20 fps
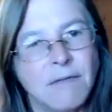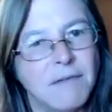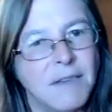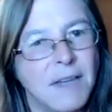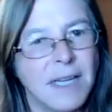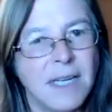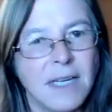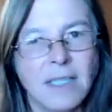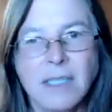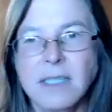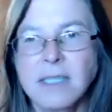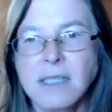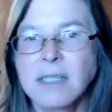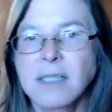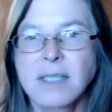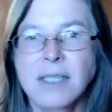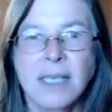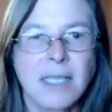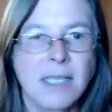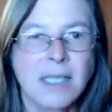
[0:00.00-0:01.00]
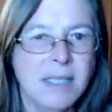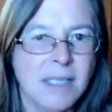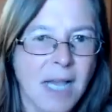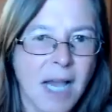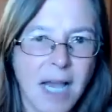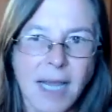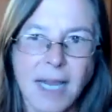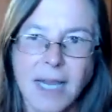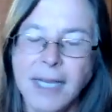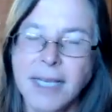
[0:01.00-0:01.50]
fears,
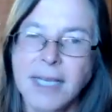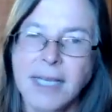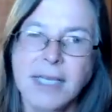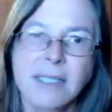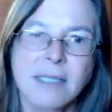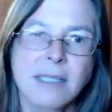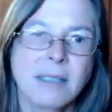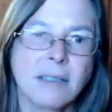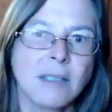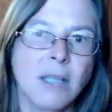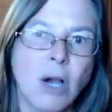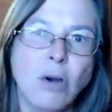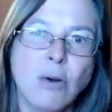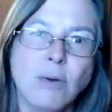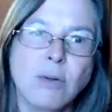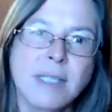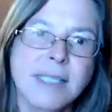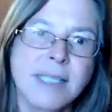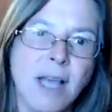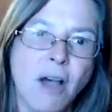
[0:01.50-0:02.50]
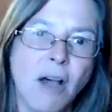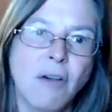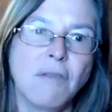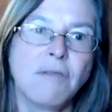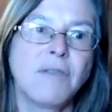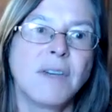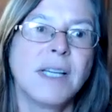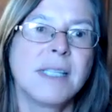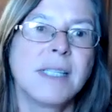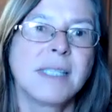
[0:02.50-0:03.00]
anxieties, low
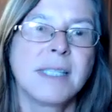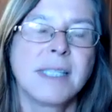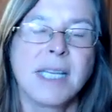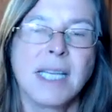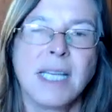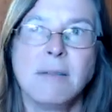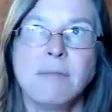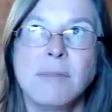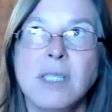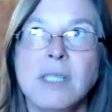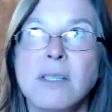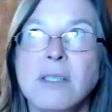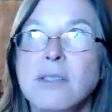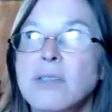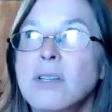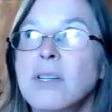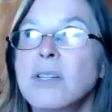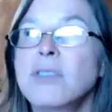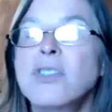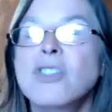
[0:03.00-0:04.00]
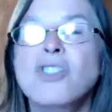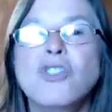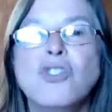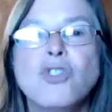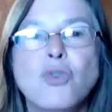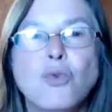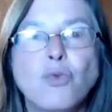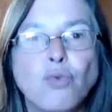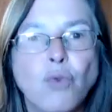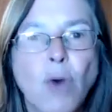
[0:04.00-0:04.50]
self-esteem, just
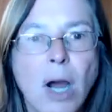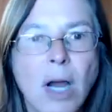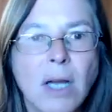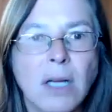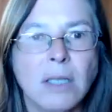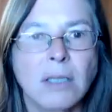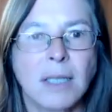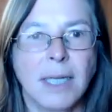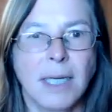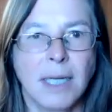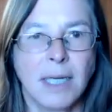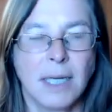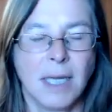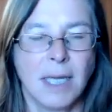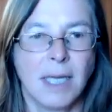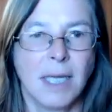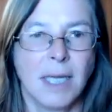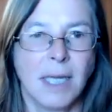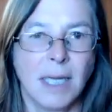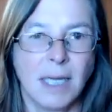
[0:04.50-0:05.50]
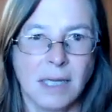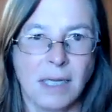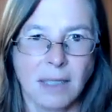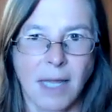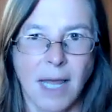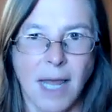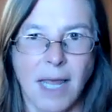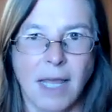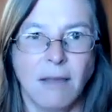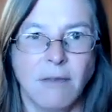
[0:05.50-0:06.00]
struggling in
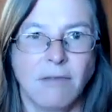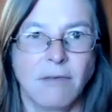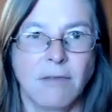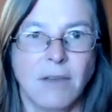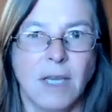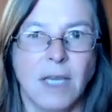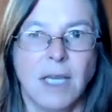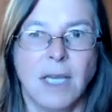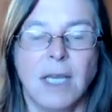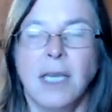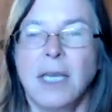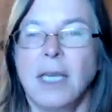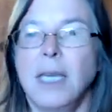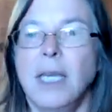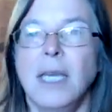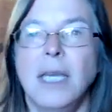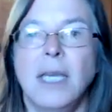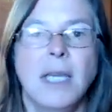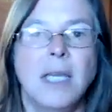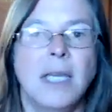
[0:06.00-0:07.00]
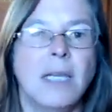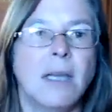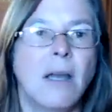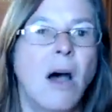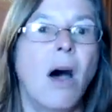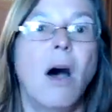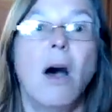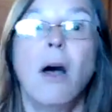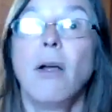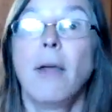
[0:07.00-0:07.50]
life in
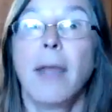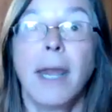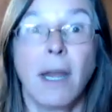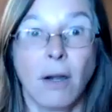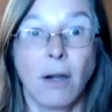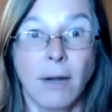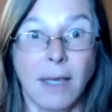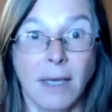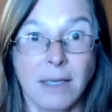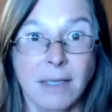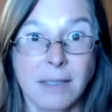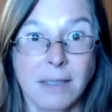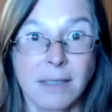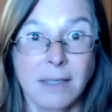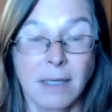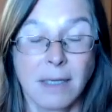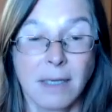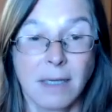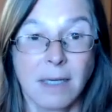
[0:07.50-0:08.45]
all areas.